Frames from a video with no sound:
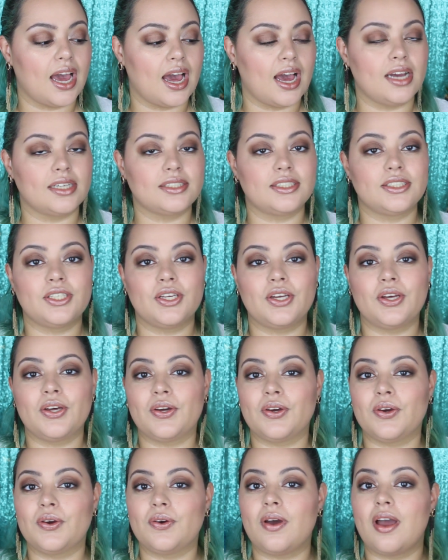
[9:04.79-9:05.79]
got
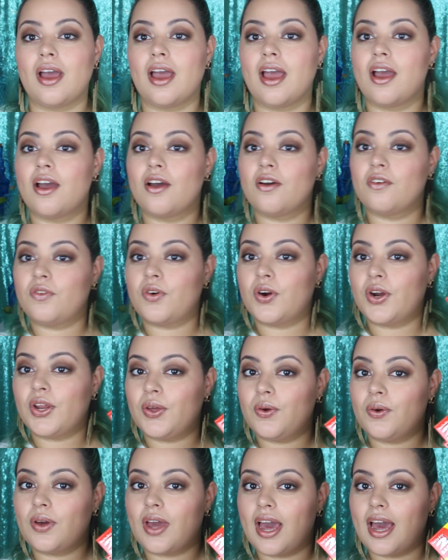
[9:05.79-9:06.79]
2 for
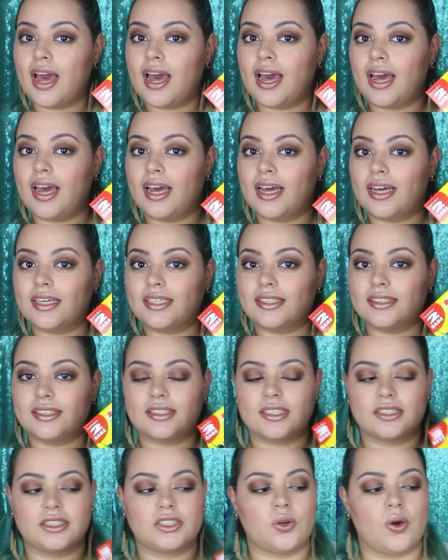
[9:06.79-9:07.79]
you
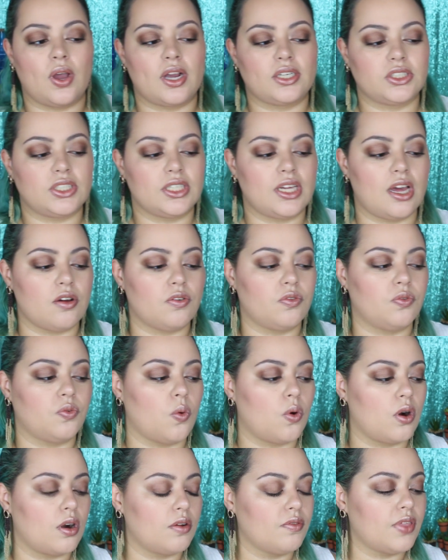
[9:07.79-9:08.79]
guys. So I actually got
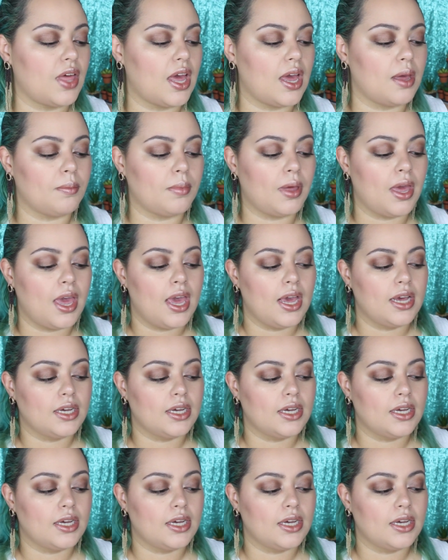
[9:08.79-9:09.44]
4 of them.